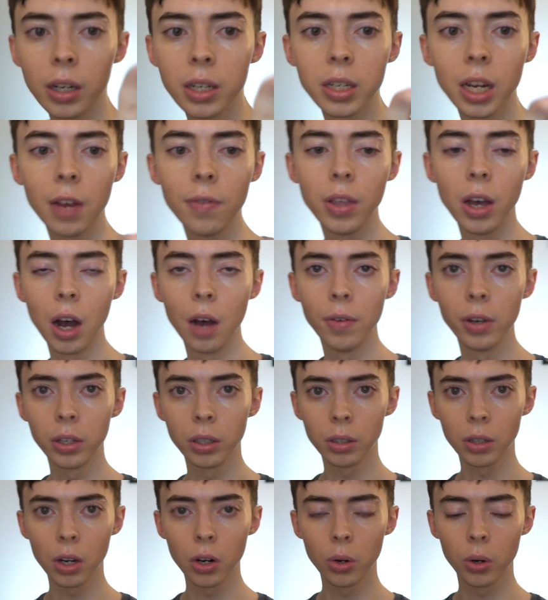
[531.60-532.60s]
because I have the
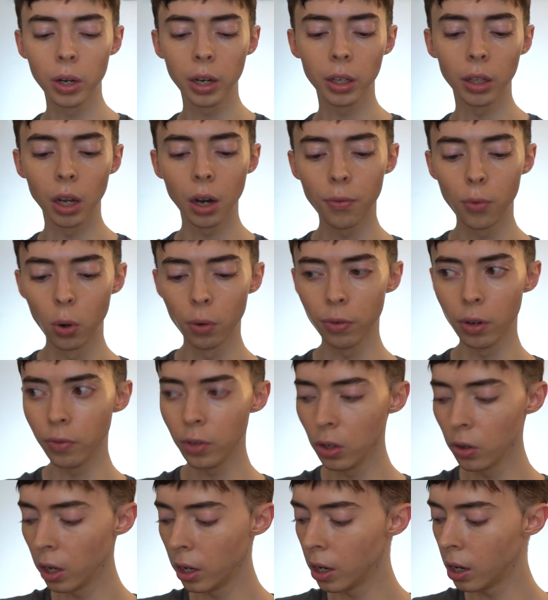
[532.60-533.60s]
oven going at like
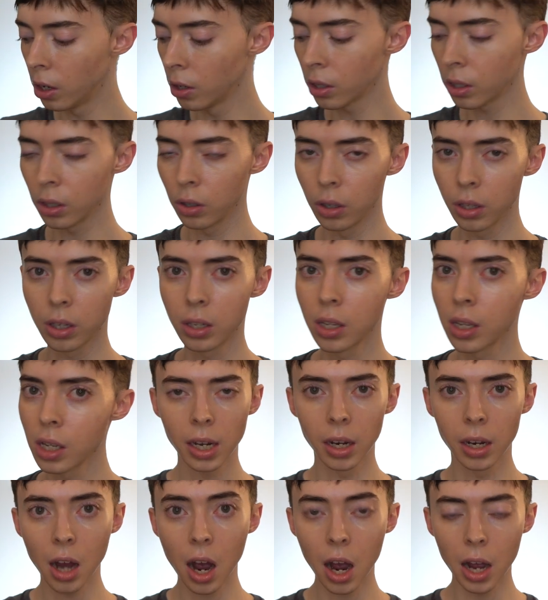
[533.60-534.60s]
450 right now, so it's
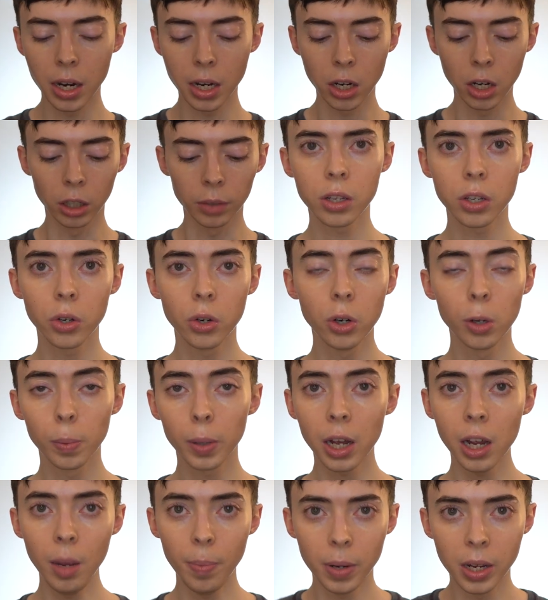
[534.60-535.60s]
getting hot in here. So you
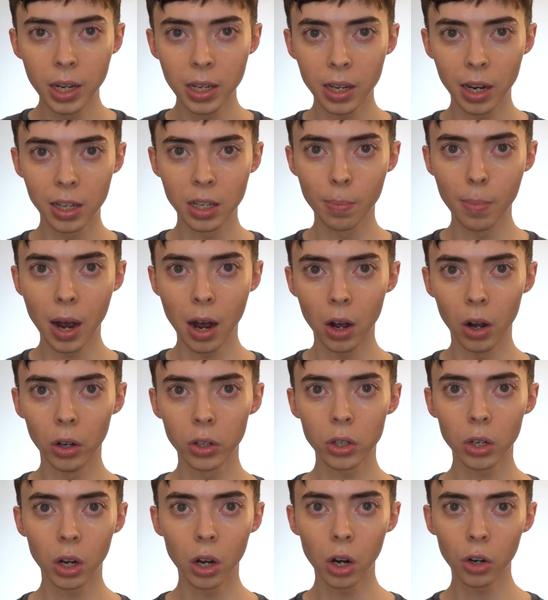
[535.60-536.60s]
apply a pea-sized
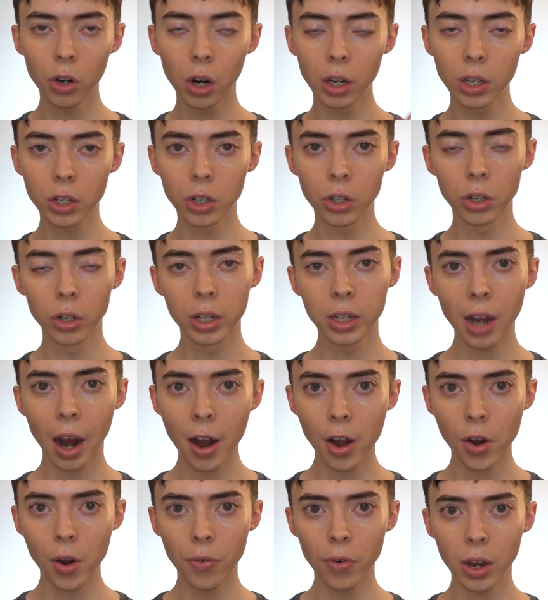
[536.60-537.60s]
amount across your
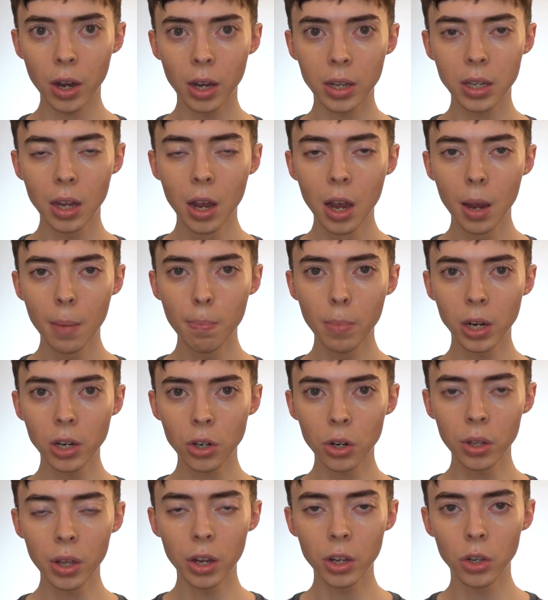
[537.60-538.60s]
entire face. Make
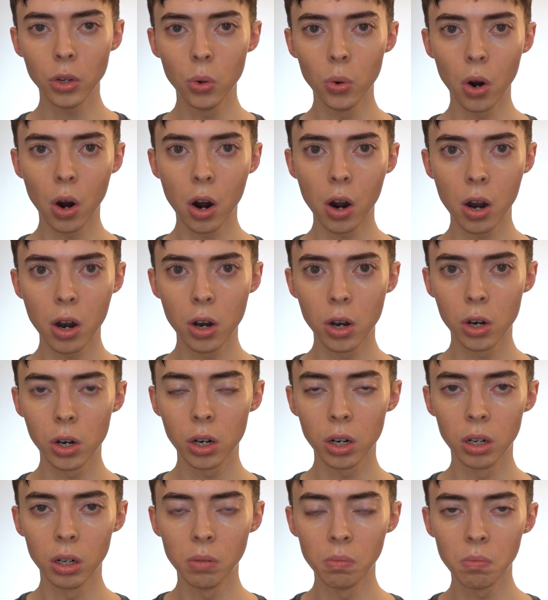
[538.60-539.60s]
sure that you
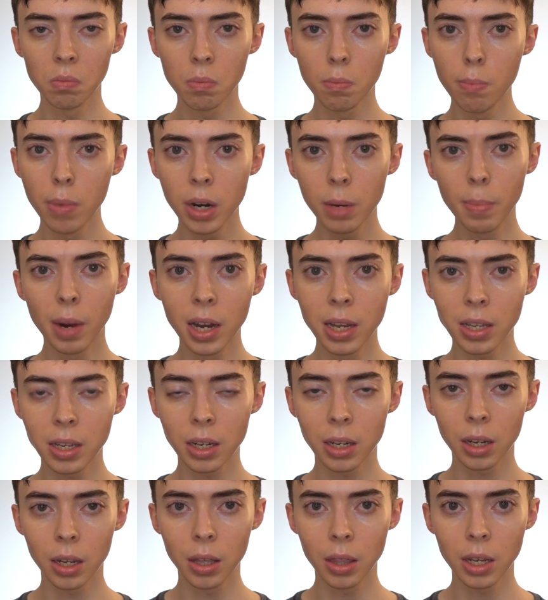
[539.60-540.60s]
are
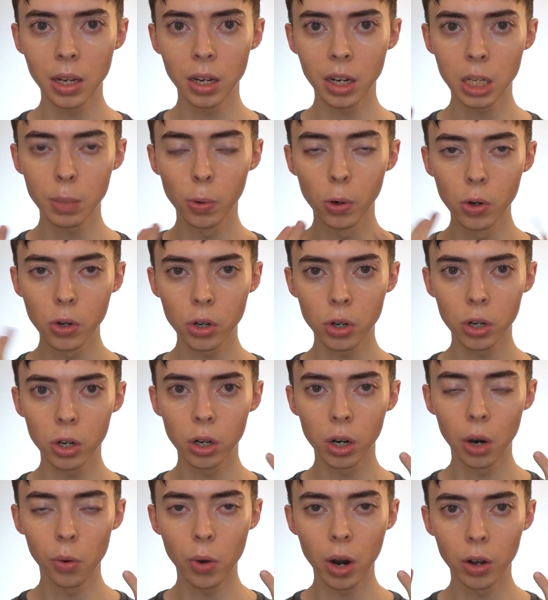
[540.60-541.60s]
minimizing the
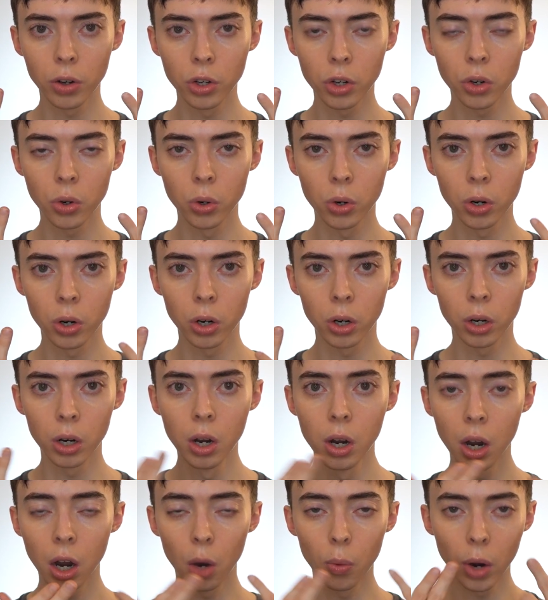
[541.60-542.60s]
exposure around your
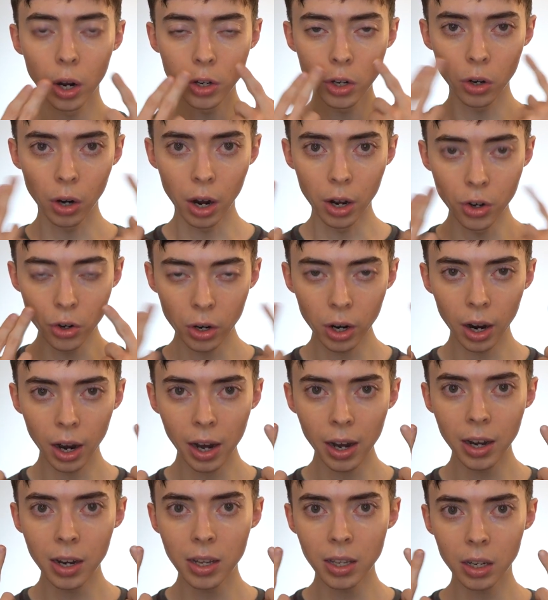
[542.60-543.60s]
under
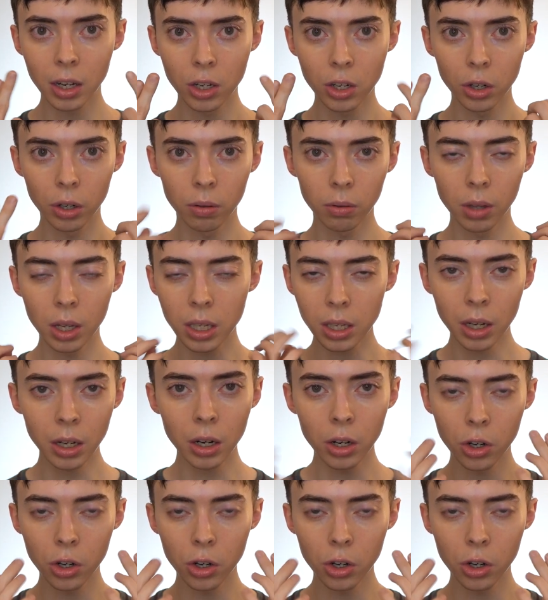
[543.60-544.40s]
eyes, because the skin